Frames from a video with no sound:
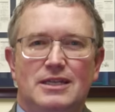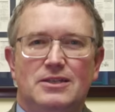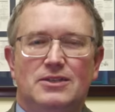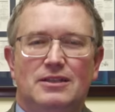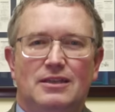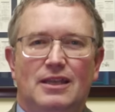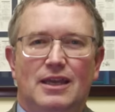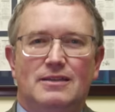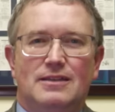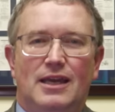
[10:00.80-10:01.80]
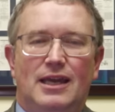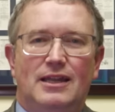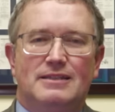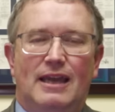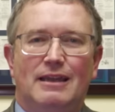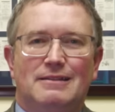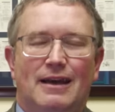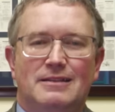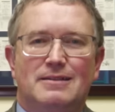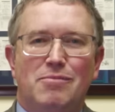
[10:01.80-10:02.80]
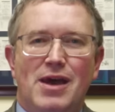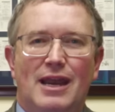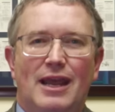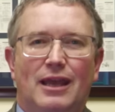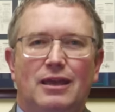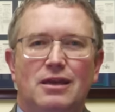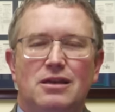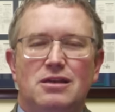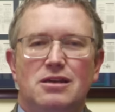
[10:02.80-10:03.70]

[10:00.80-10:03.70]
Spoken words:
is that they said it's anti-Semitic